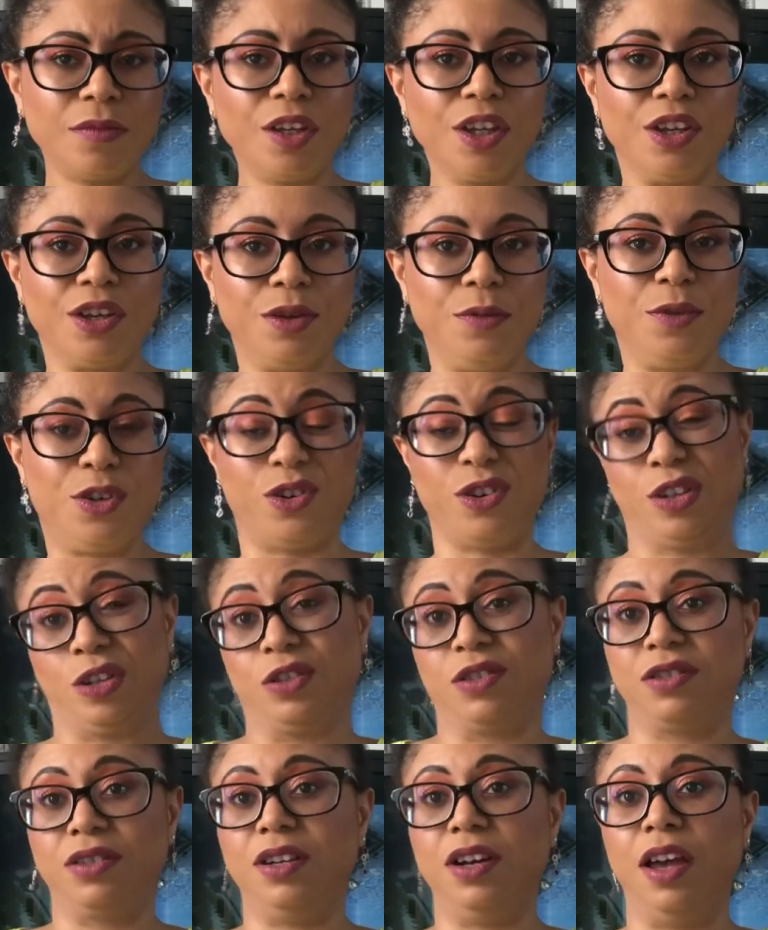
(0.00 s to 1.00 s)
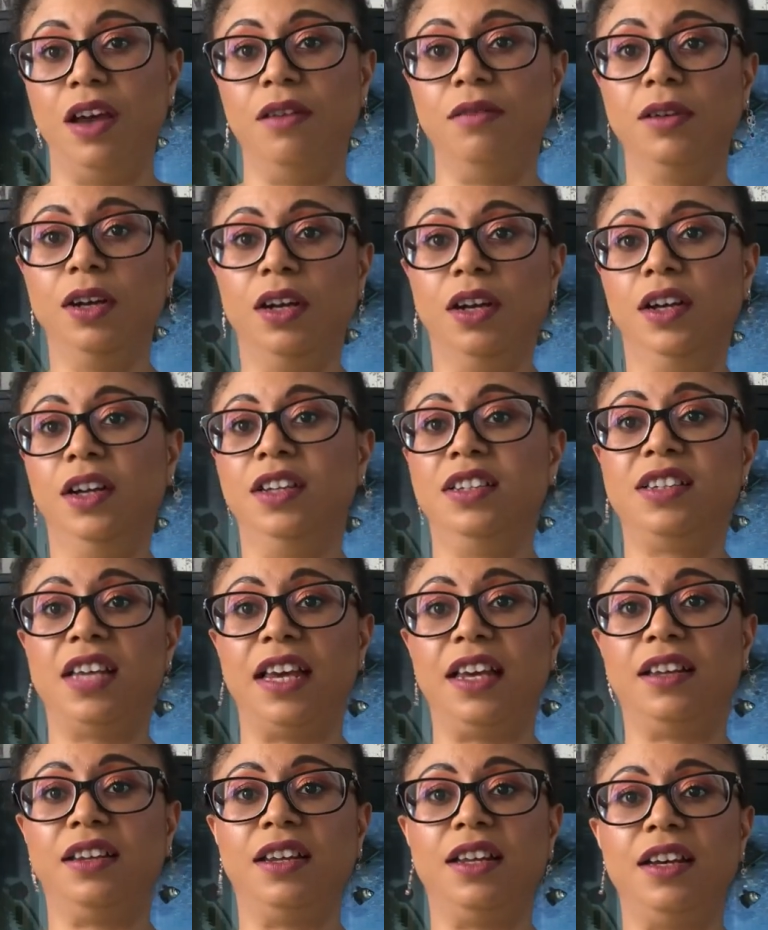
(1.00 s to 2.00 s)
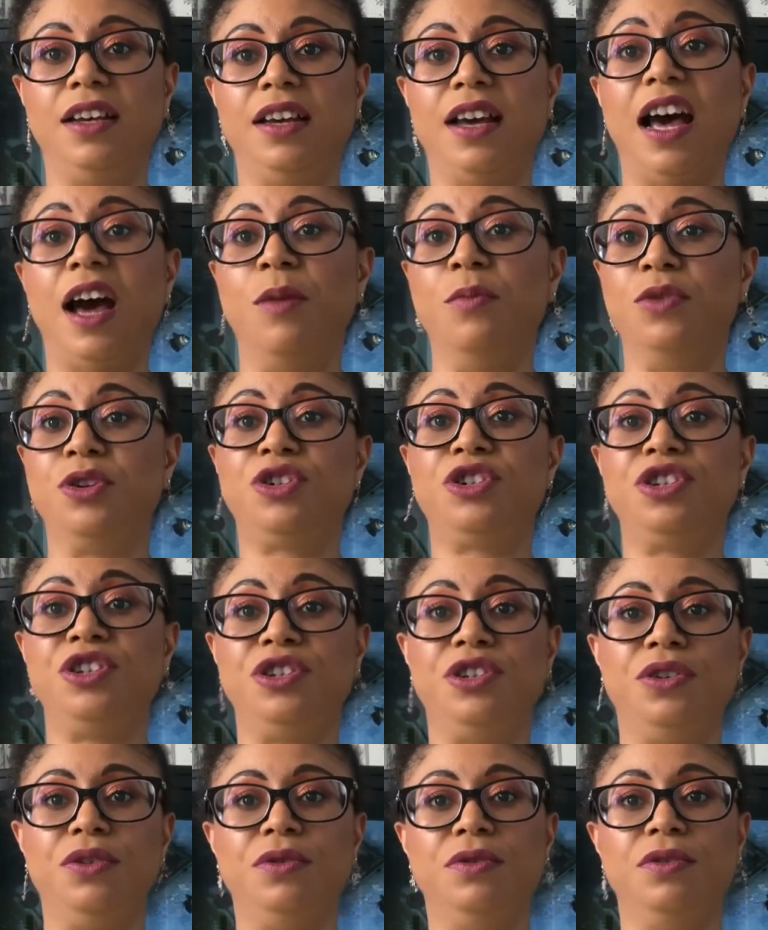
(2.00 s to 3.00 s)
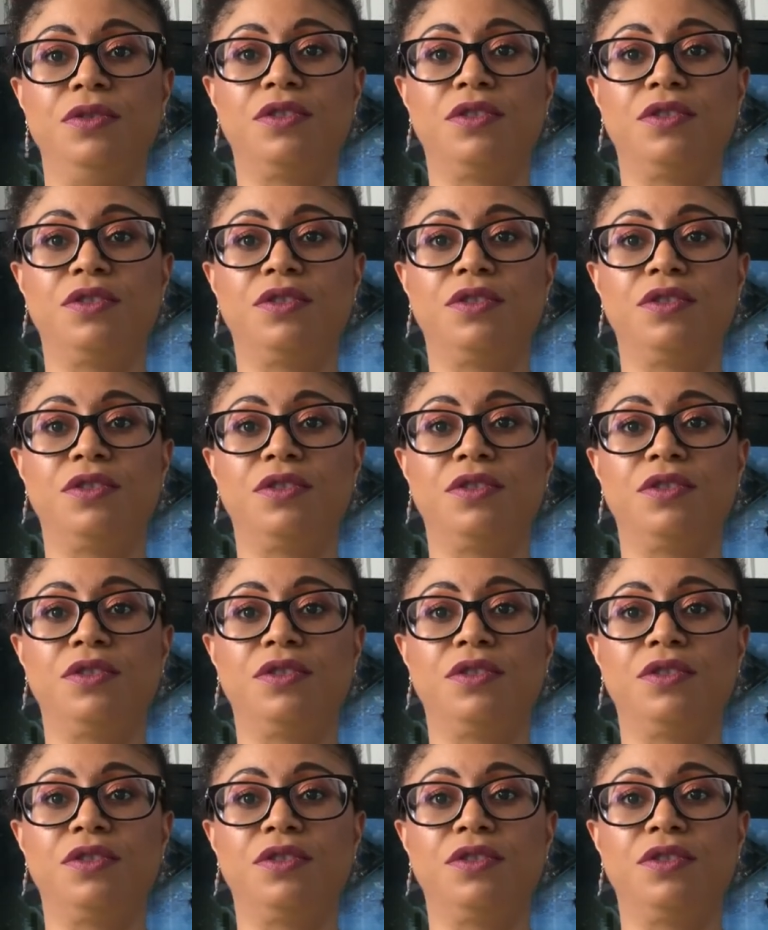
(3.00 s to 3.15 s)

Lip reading: You just, you know, tailor how much you use